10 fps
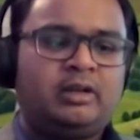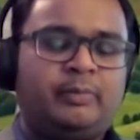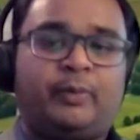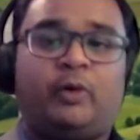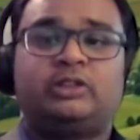
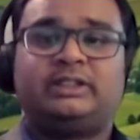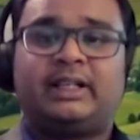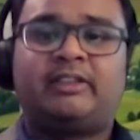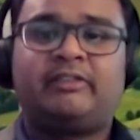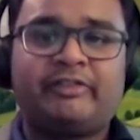
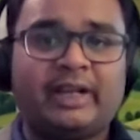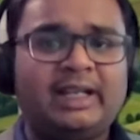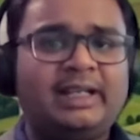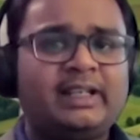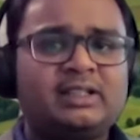project
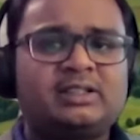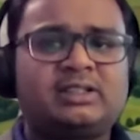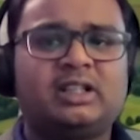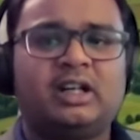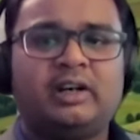
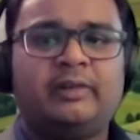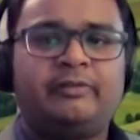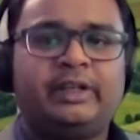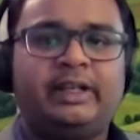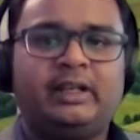failures.
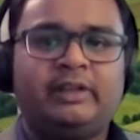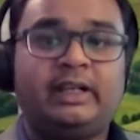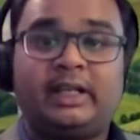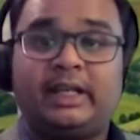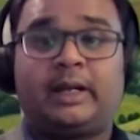We
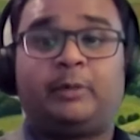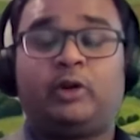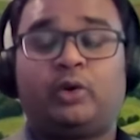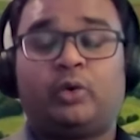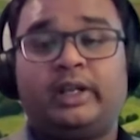kept
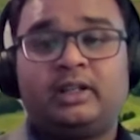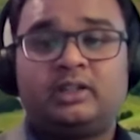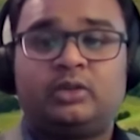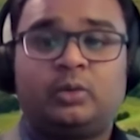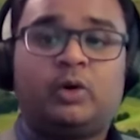on rolling
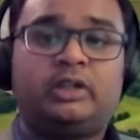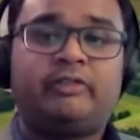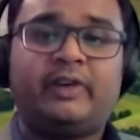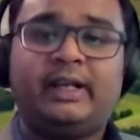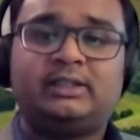throughout the
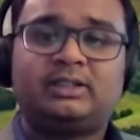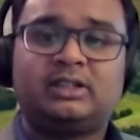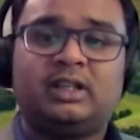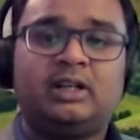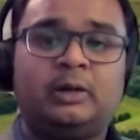phase.
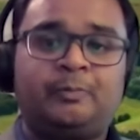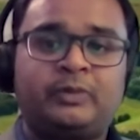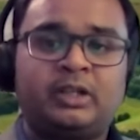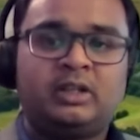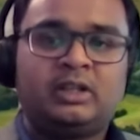
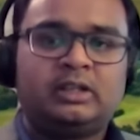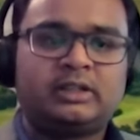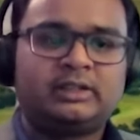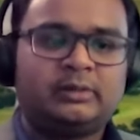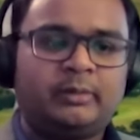
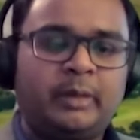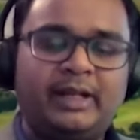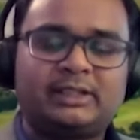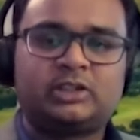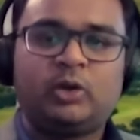Maybe
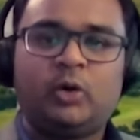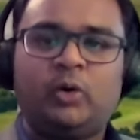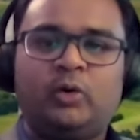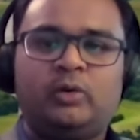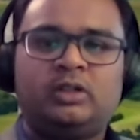it's a
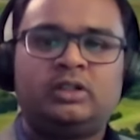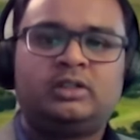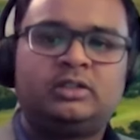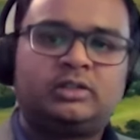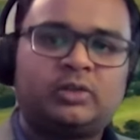
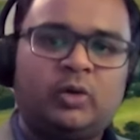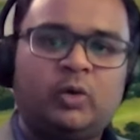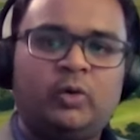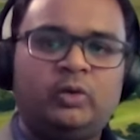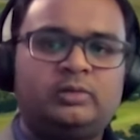
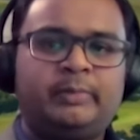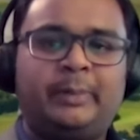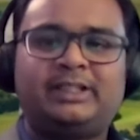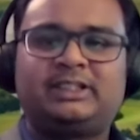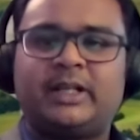slow
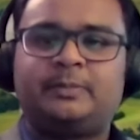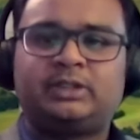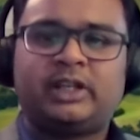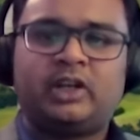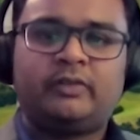baby step
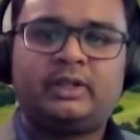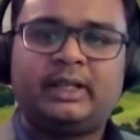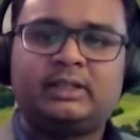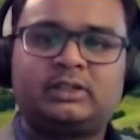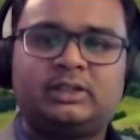kind of
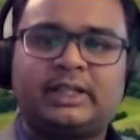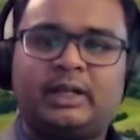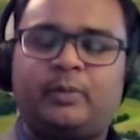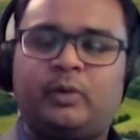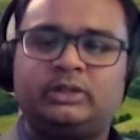things in
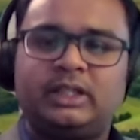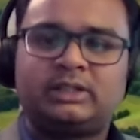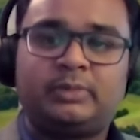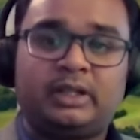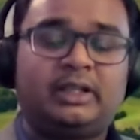certain
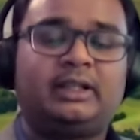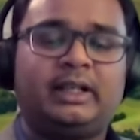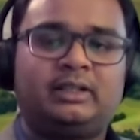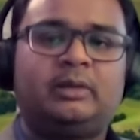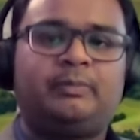projects, but I
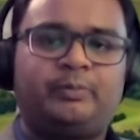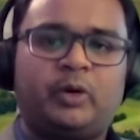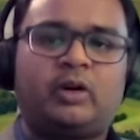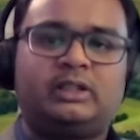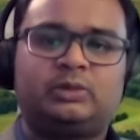think the
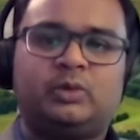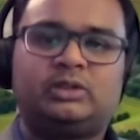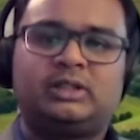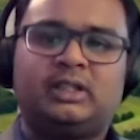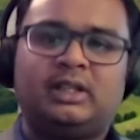progress
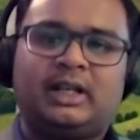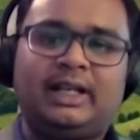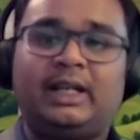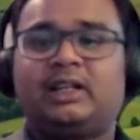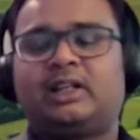was
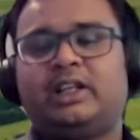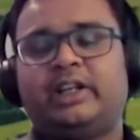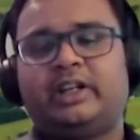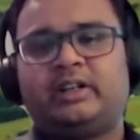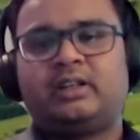clean and clear.